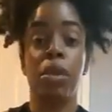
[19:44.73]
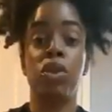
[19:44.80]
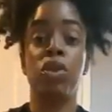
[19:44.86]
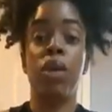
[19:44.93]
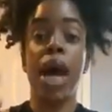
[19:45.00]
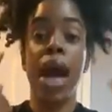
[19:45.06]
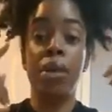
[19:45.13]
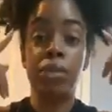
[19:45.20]

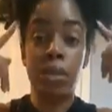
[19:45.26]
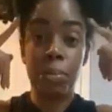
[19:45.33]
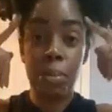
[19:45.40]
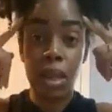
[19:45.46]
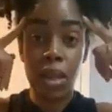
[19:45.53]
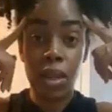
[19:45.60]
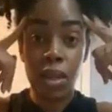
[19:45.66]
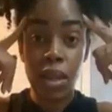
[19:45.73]
but you have
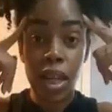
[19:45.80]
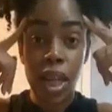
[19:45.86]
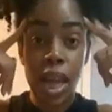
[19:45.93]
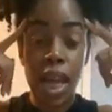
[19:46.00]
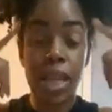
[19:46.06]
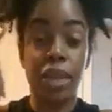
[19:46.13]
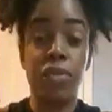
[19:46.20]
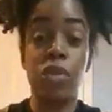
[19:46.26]
to be
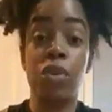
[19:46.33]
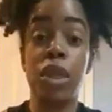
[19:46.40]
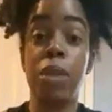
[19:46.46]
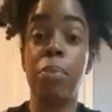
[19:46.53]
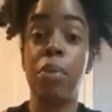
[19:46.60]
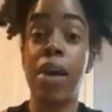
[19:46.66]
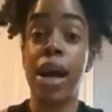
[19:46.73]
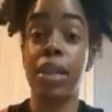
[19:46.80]
And if you
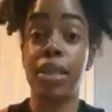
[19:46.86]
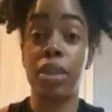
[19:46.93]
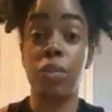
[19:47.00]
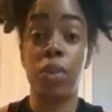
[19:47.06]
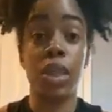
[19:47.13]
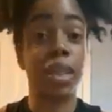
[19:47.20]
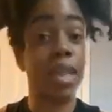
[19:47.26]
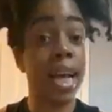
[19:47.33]
need
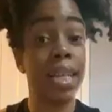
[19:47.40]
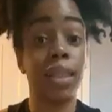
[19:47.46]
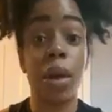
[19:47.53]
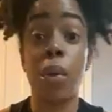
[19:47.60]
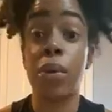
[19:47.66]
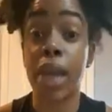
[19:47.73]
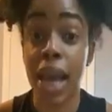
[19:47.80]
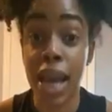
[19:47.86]
practice with it,
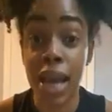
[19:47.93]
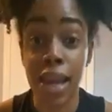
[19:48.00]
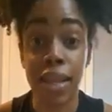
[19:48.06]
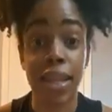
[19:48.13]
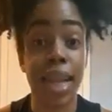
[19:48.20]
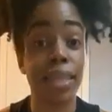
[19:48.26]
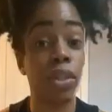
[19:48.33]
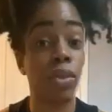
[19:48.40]
that's
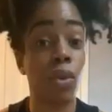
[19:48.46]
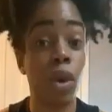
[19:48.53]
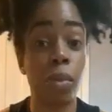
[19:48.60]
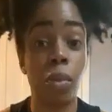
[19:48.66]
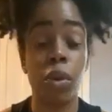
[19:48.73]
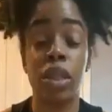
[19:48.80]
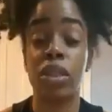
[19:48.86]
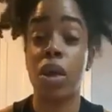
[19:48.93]
okay. That's
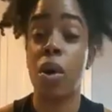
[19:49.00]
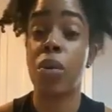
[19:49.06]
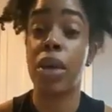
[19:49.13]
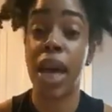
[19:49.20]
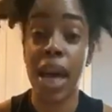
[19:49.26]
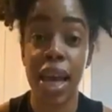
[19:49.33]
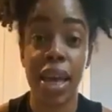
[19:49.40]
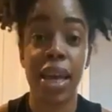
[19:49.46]
normal. It's
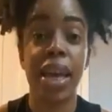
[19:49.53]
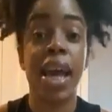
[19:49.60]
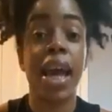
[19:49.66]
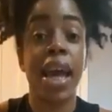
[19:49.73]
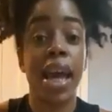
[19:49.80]
okay.